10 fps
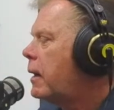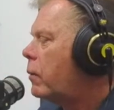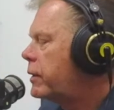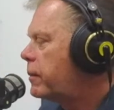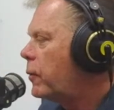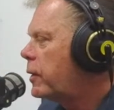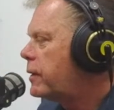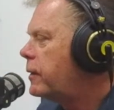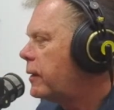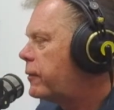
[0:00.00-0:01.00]
what's
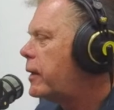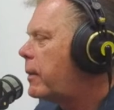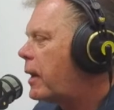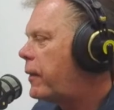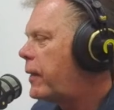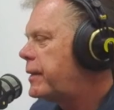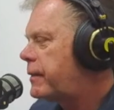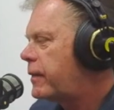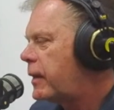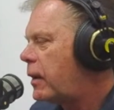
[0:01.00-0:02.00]
different about this
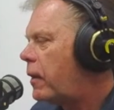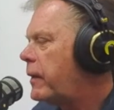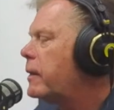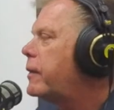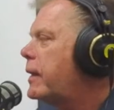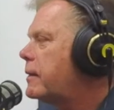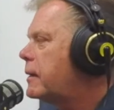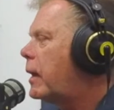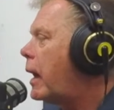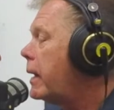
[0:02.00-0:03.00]
than all the other things
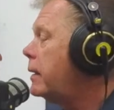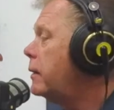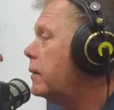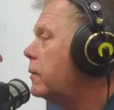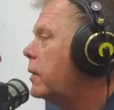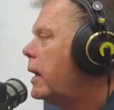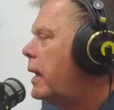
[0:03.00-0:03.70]
that I do